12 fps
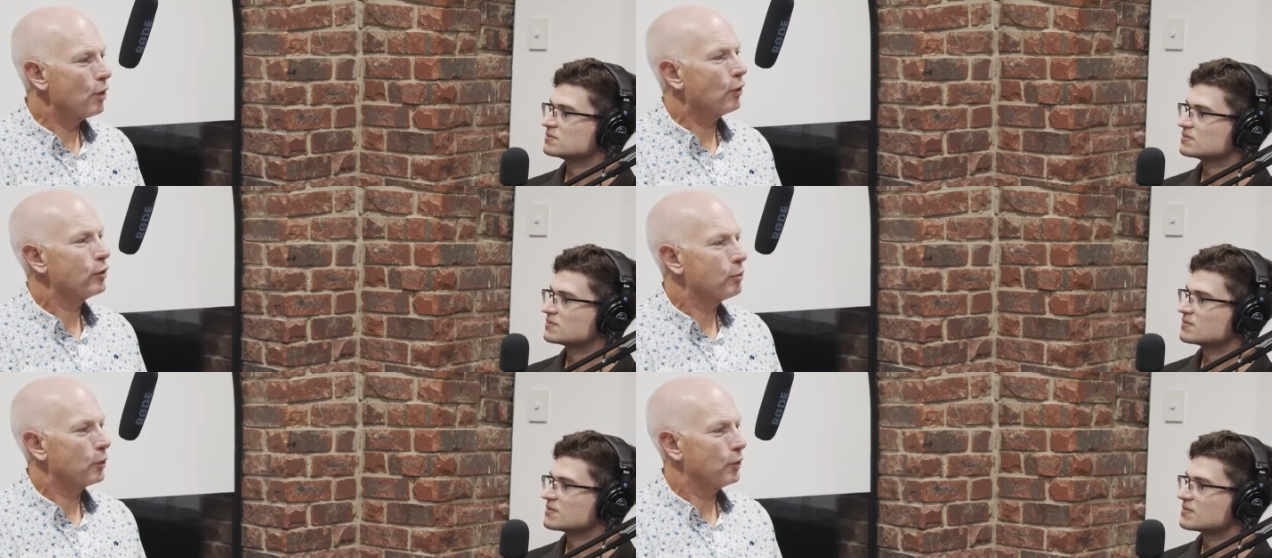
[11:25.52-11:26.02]

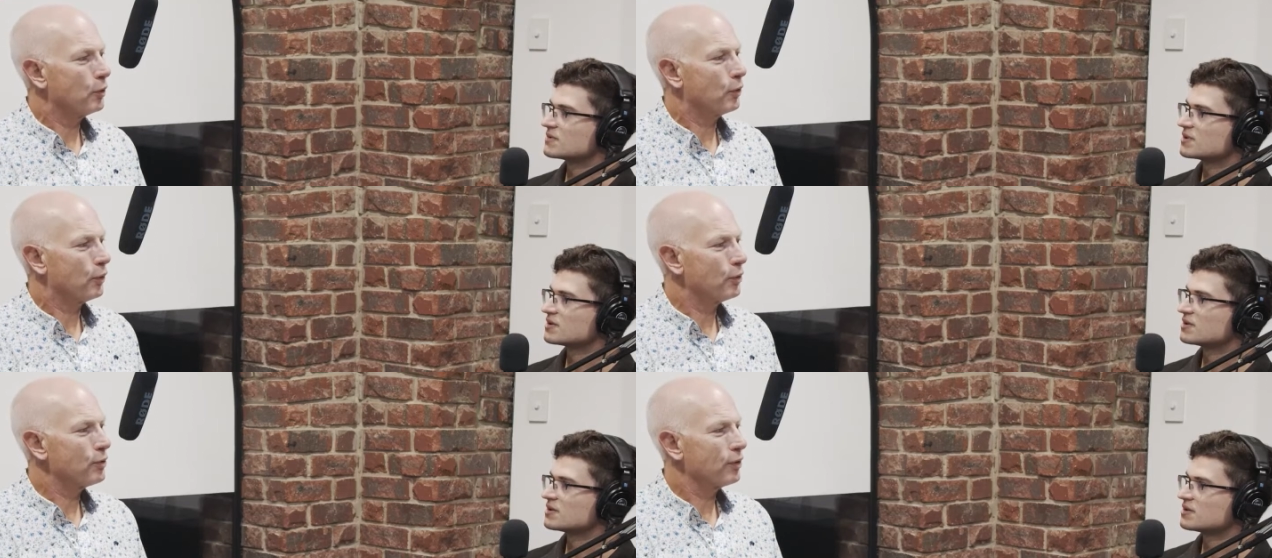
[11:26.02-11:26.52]

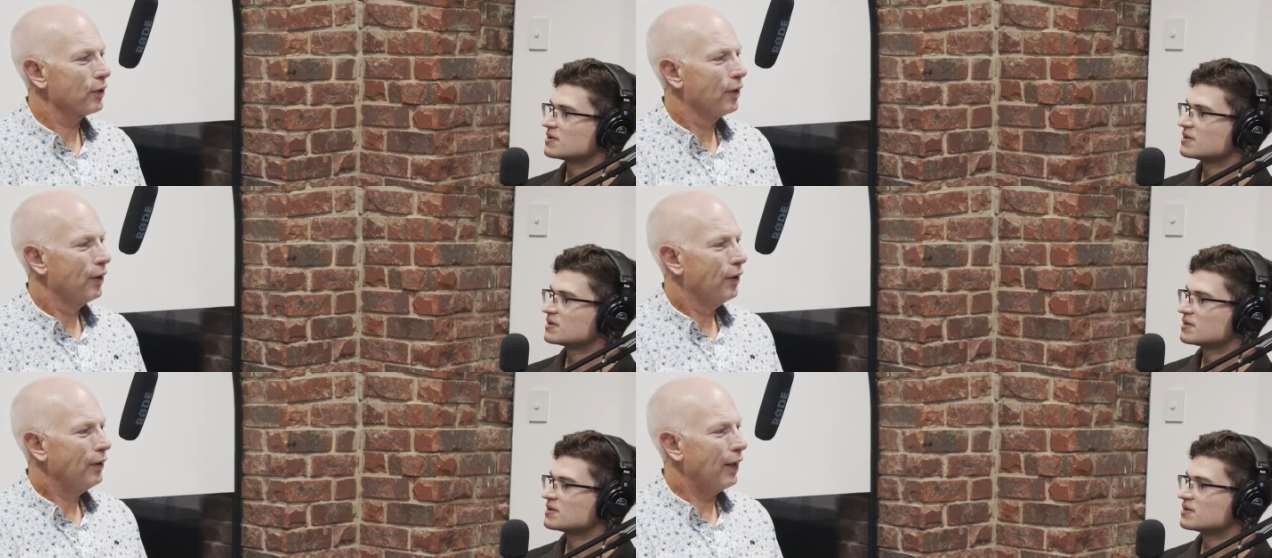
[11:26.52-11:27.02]
Speaker 1: entrepreneurs
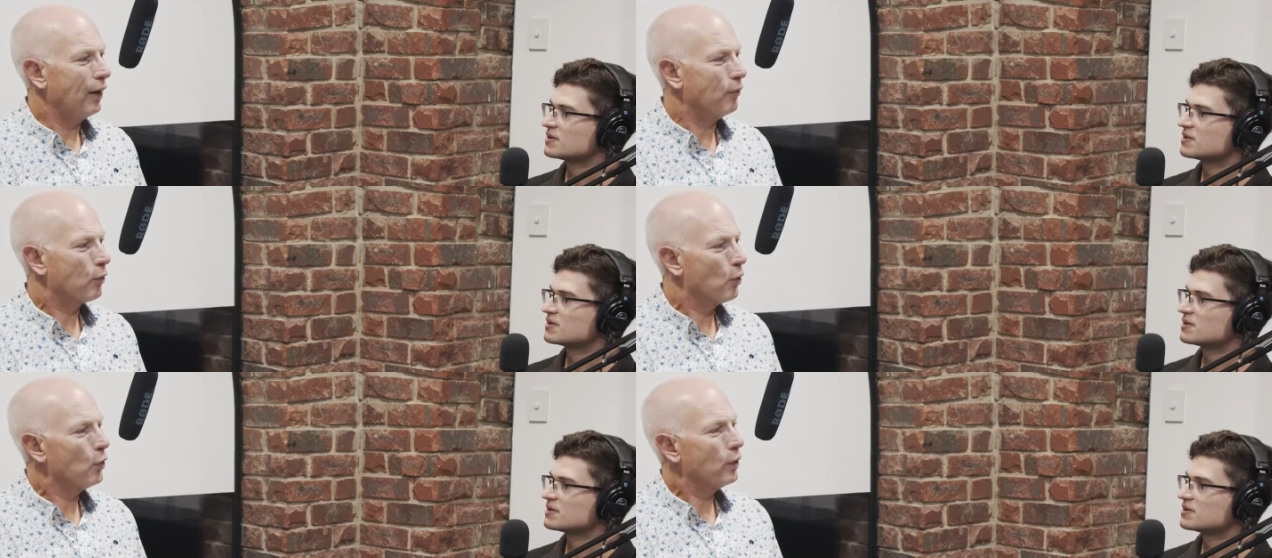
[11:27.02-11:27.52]
that are
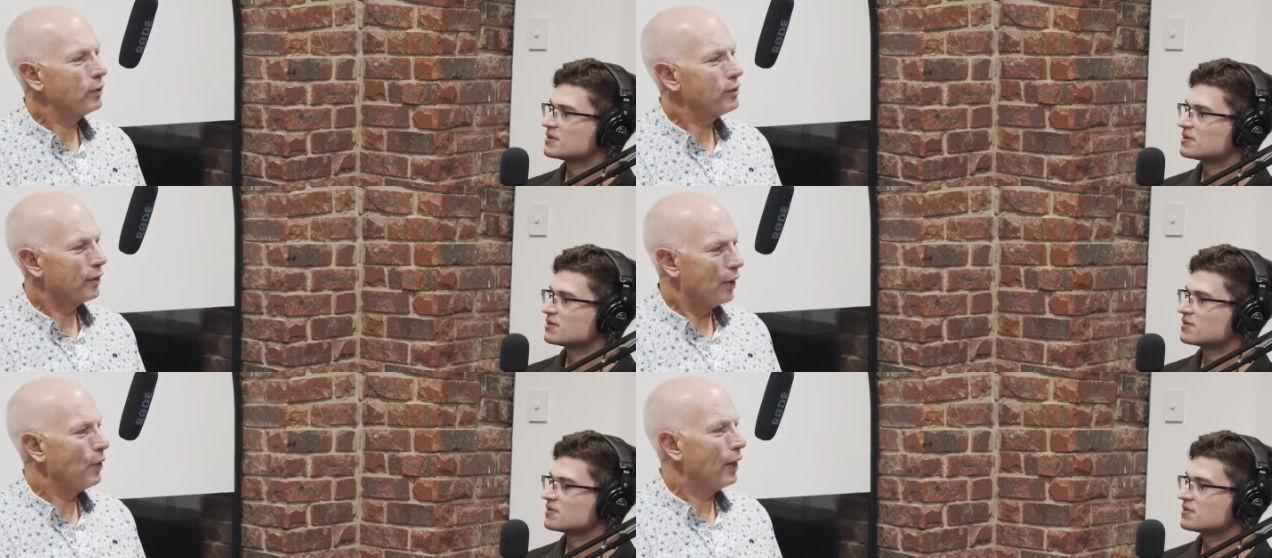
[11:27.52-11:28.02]
going
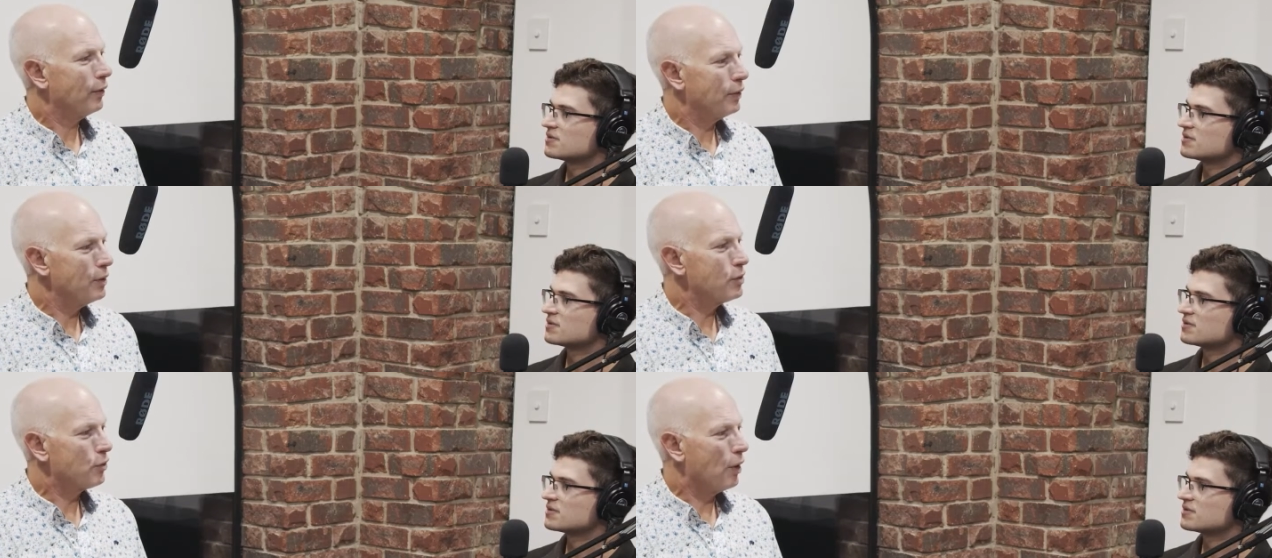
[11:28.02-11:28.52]
to go down
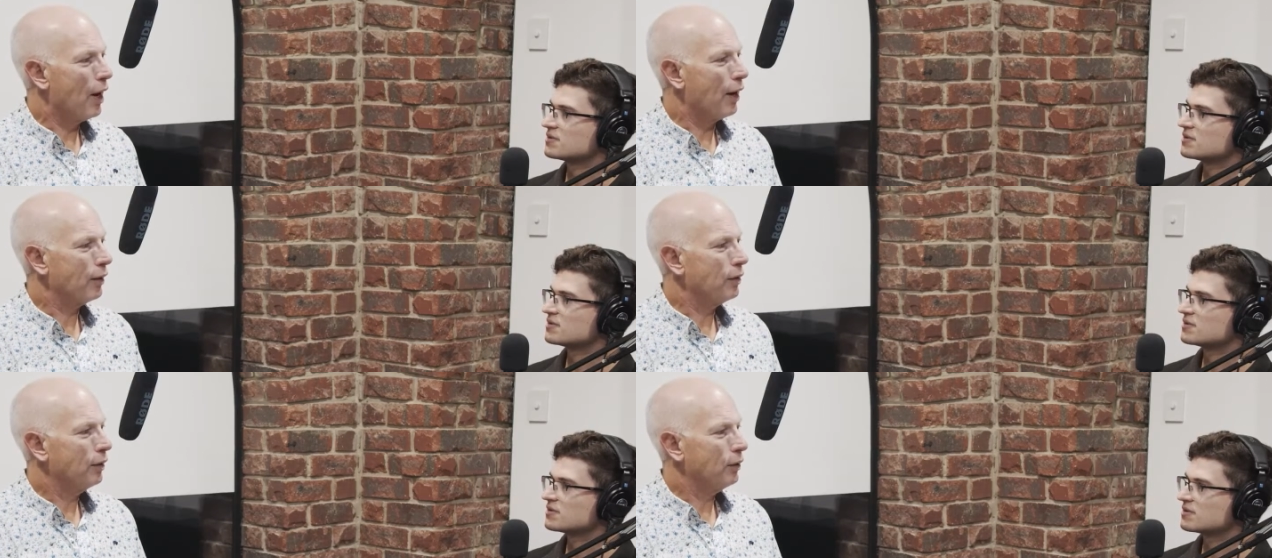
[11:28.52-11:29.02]
this
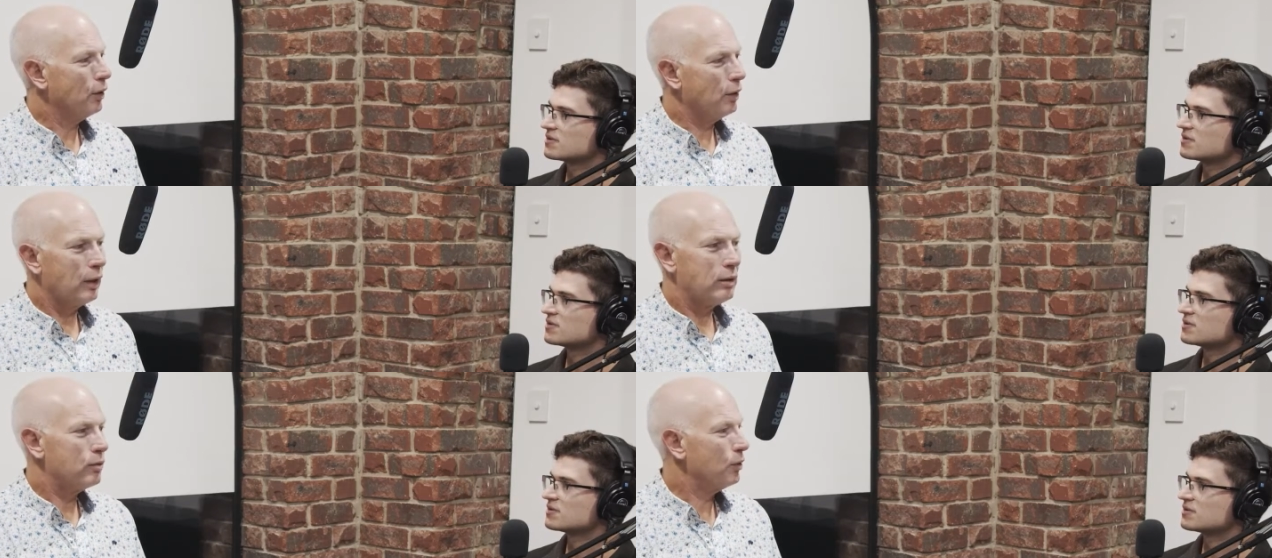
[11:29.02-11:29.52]
track, you
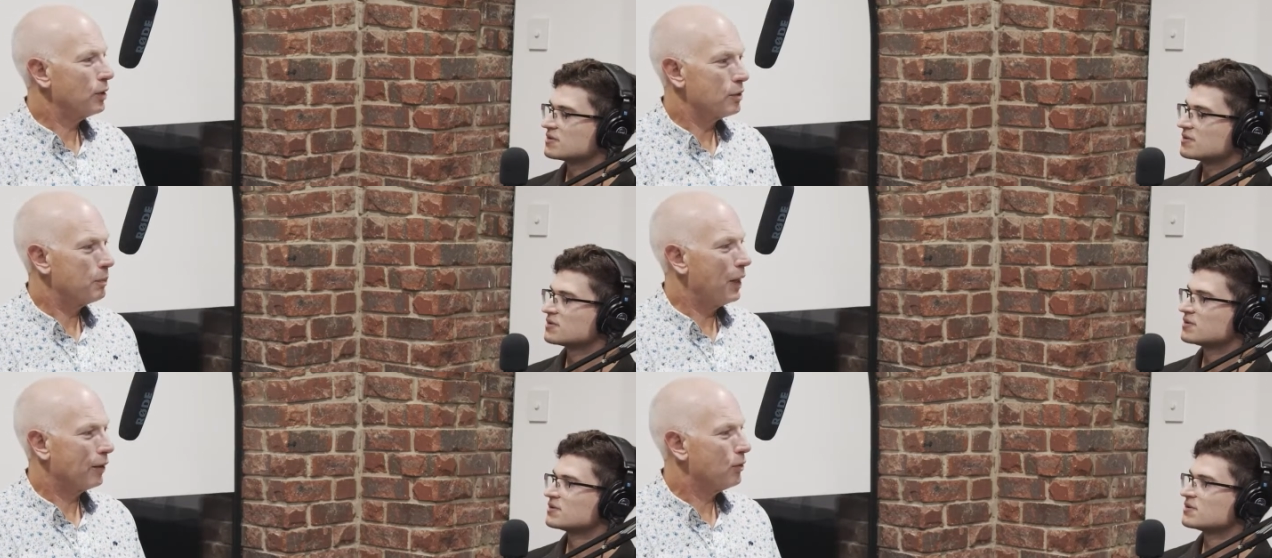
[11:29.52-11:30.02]
need to
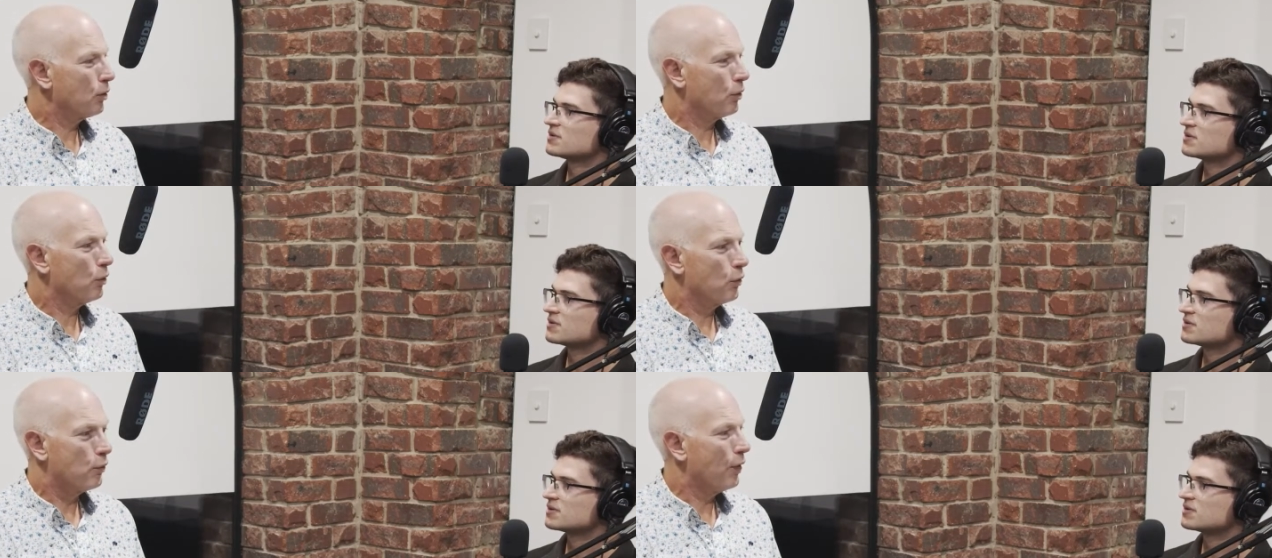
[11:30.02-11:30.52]
expect you're
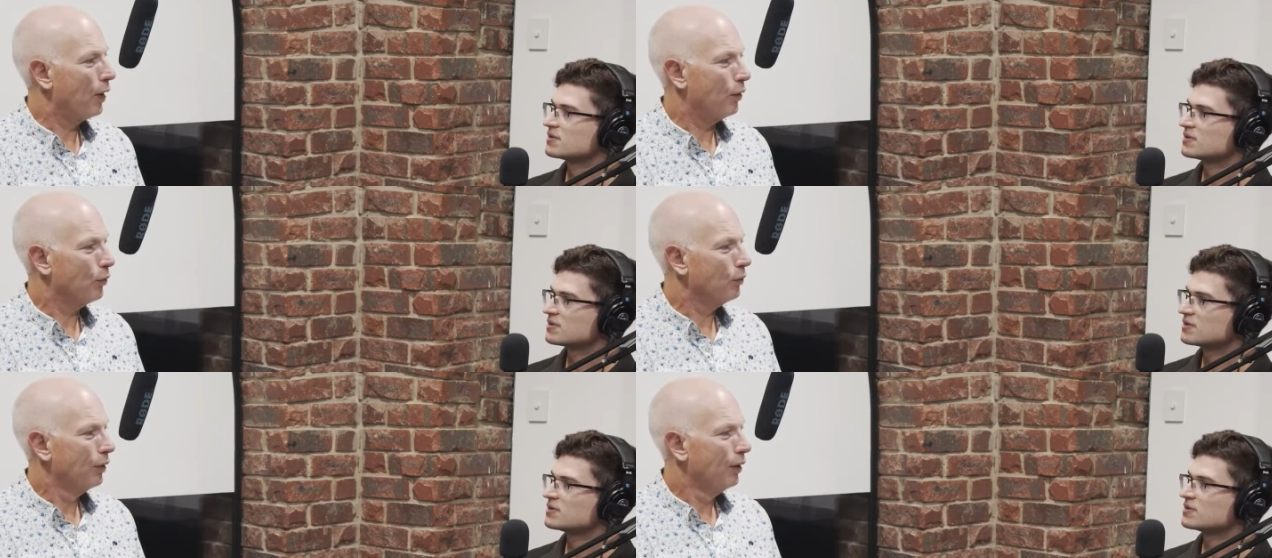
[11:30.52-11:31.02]
going to
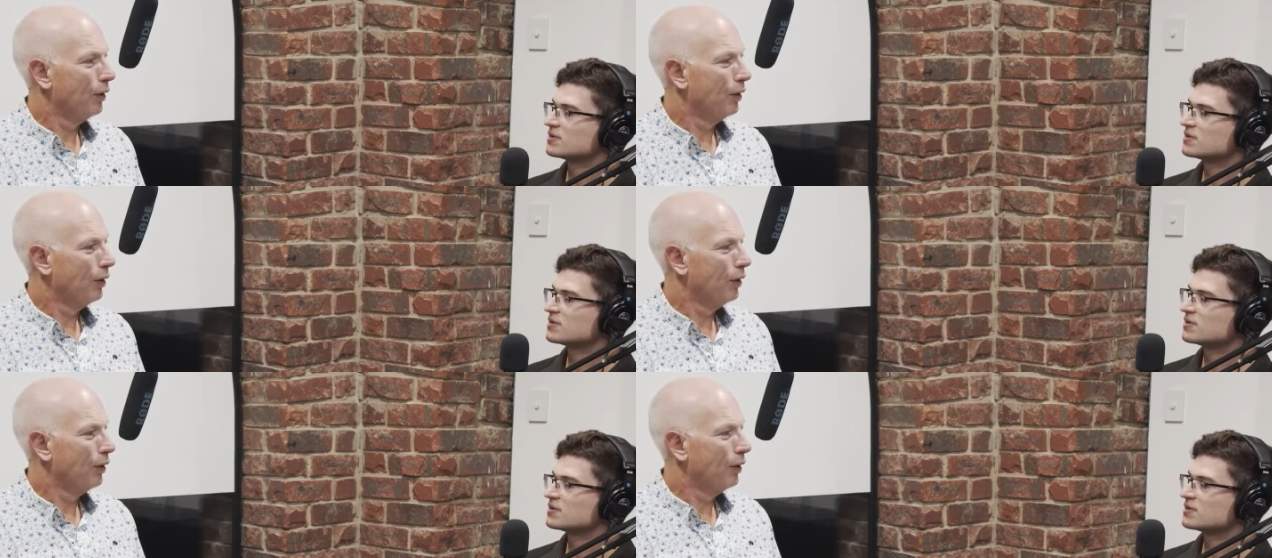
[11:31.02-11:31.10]
fail.